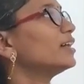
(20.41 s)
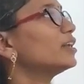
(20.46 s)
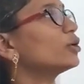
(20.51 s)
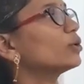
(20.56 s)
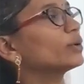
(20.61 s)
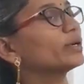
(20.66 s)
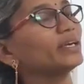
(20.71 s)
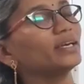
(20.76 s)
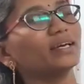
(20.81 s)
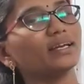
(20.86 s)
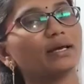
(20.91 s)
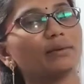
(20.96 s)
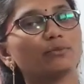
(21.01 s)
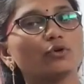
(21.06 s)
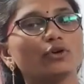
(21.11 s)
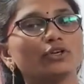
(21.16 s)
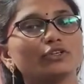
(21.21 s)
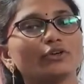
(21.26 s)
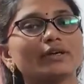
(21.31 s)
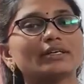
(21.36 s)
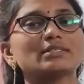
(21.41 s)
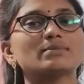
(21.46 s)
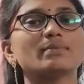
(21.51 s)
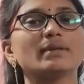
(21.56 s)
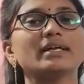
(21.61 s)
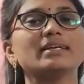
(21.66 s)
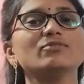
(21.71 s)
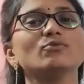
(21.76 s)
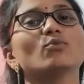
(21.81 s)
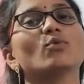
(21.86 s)
Now here I am going to
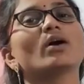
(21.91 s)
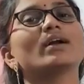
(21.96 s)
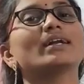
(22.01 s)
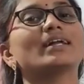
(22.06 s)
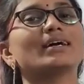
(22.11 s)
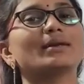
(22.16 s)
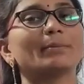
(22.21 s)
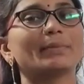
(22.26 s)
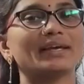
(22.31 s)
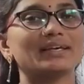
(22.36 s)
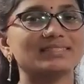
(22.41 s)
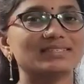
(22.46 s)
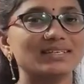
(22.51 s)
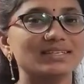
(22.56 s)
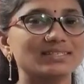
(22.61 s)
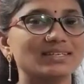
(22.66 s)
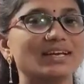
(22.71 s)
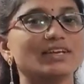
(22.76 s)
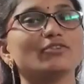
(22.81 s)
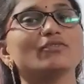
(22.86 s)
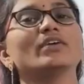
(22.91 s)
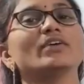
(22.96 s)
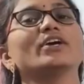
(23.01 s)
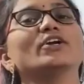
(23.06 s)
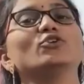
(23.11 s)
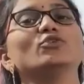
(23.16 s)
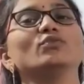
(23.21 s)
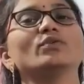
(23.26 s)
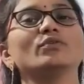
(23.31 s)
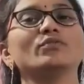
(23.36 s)
explain what are bases and
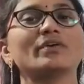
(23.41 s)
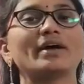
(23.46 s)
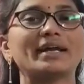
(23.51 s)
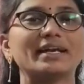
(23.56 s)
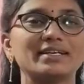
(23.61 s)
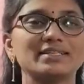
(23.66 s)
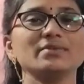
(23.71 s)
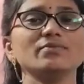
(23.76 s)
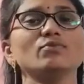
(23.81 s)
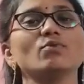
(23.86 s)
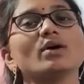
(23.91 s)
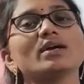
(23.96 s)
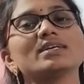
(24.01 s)
where do we find them.